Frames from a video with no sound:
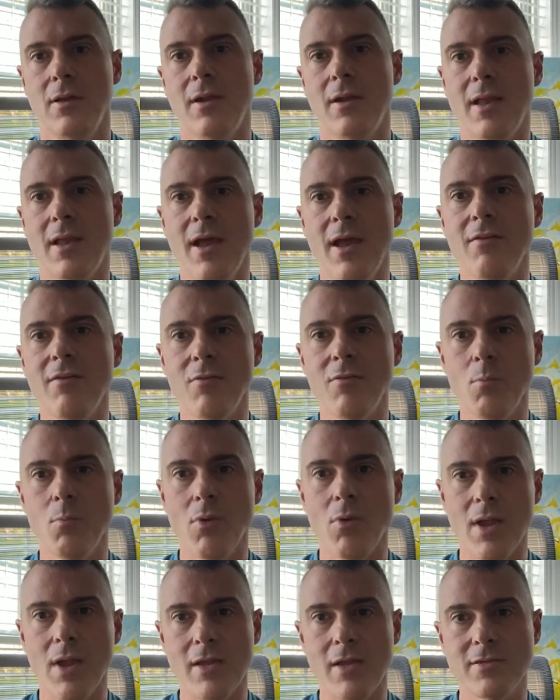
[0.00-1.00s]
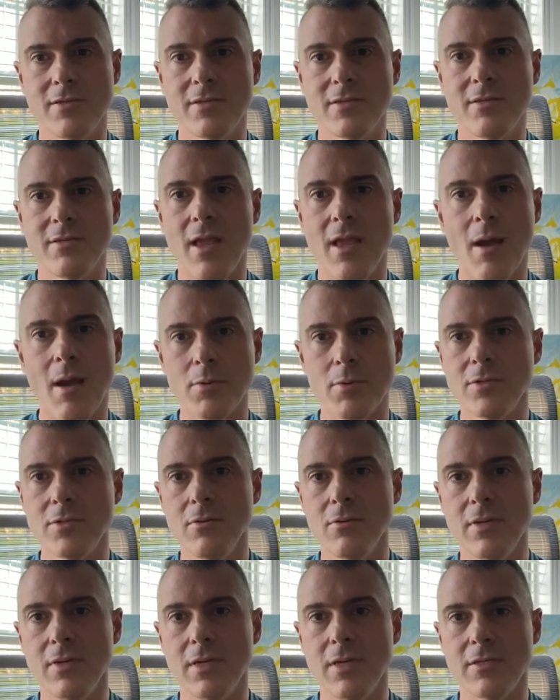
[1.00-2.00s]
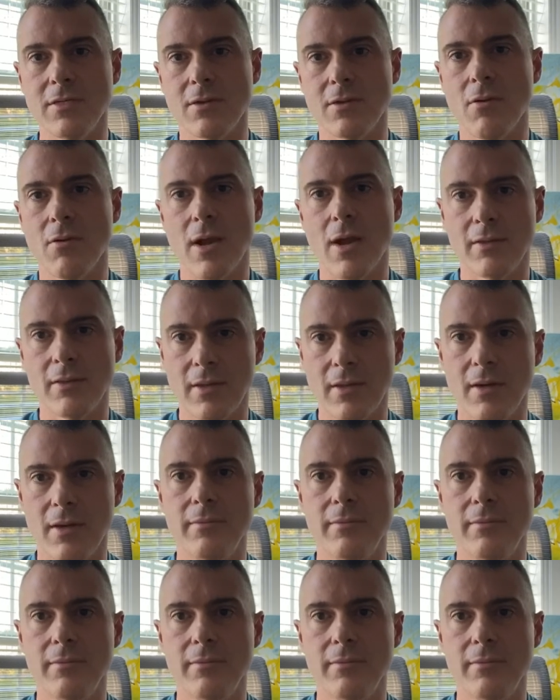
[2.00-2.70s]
and kind of embrace the opportunities that are out